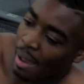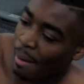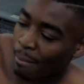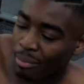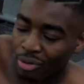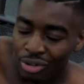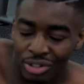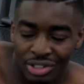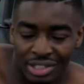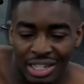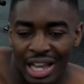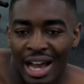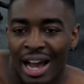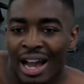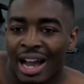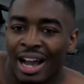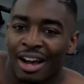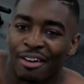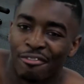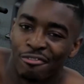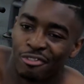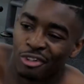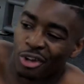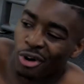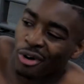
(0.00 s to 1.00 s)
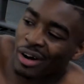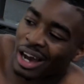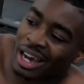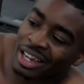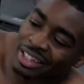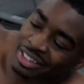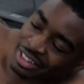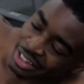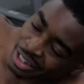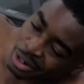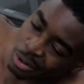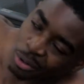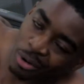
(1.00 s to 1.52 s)
because I have no
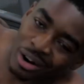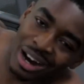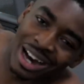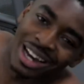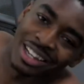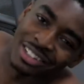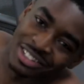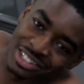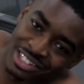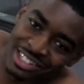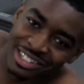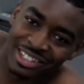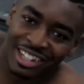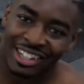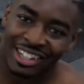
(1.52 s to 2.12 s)
idea what I just